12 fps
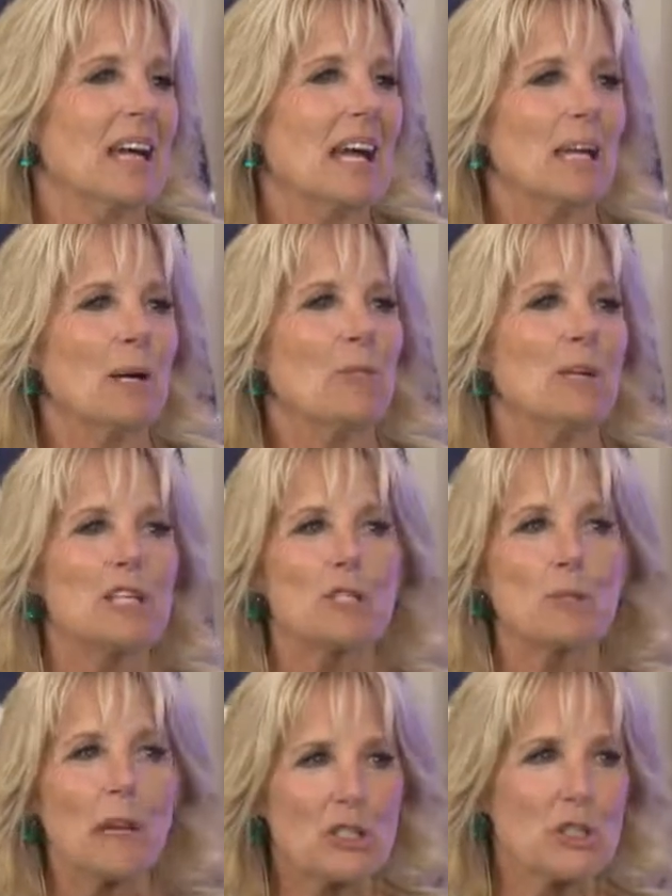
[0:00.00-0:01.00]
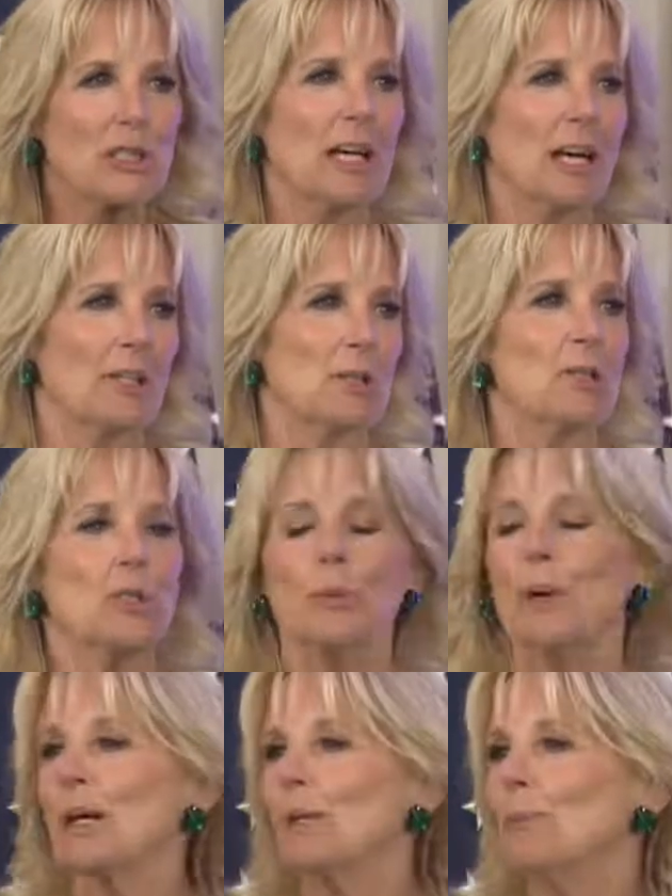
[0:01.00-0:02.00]
And I'm especially honored to
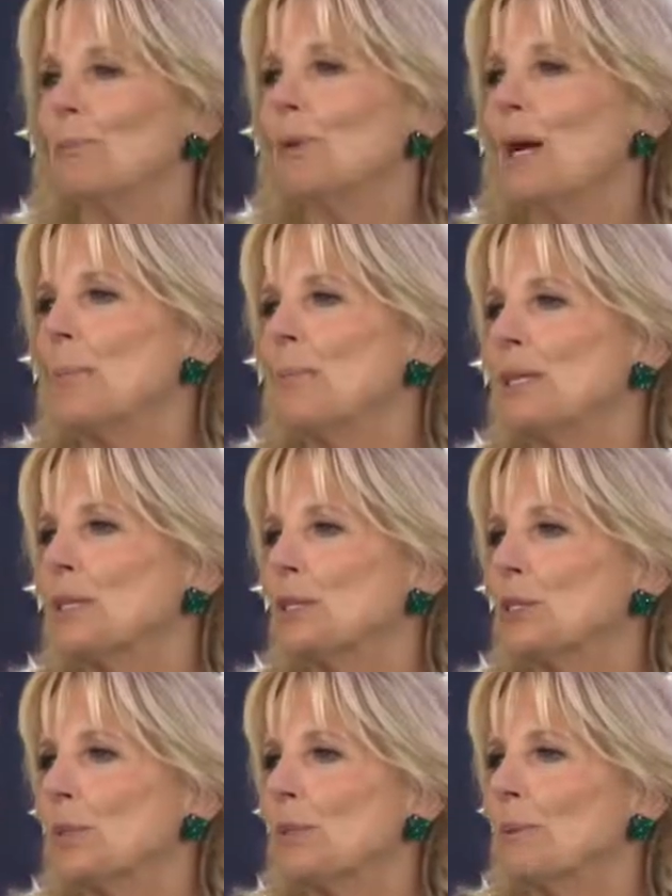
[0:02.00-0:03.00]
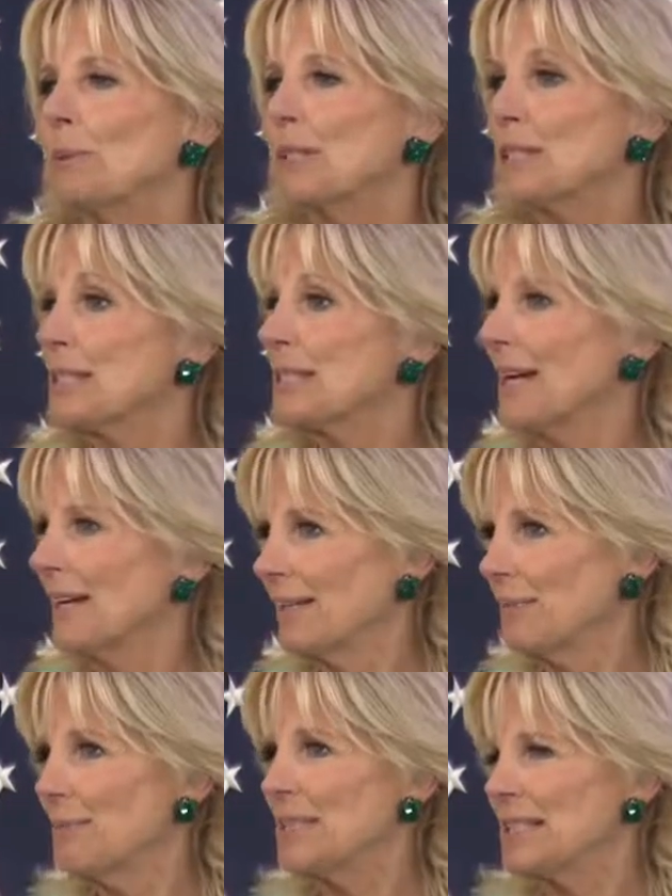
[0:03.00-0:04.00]
welcome Prime Minister
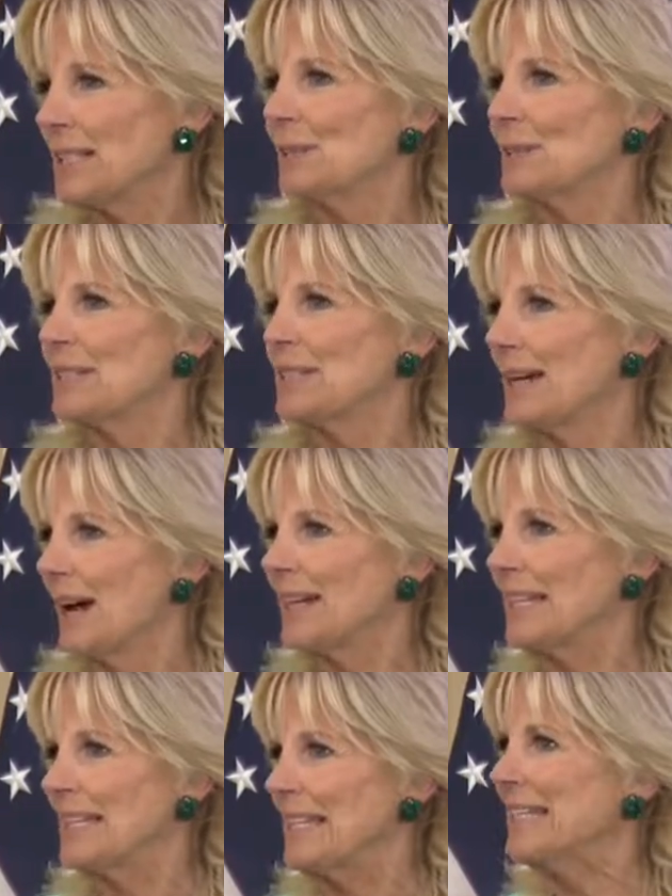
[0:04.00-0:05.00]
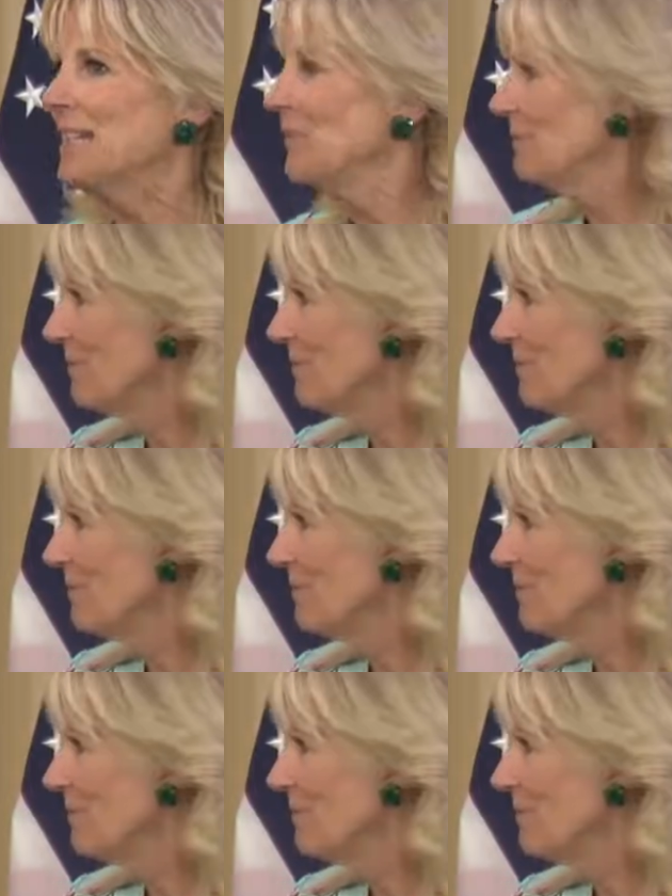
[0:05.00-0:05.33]
Mitsotakis